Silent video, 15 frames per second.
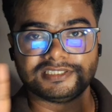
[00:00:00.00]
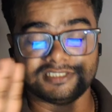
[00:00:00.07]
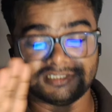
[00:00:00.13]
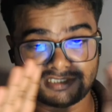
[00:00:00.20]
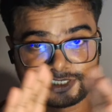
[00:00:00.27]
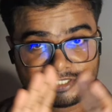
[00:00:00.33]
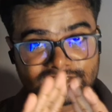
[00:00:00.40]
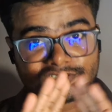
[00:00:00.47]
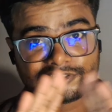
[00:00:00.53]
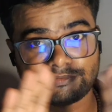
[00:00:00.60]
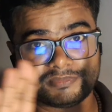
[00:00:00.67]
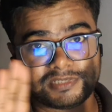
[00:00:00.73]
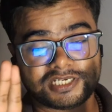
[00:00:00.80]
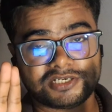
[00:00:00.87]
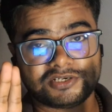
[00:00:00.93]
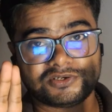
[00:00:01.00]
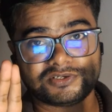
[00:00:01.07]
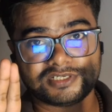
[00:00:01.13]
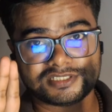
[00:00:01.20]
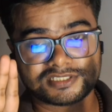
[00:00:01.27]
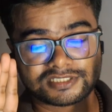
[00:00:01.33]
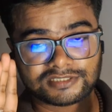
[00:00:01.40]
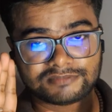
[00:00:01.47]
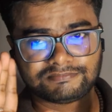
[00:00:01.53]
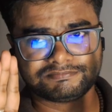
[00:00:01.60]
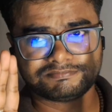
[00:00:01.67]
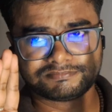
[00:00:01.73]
The treason of Beregond is a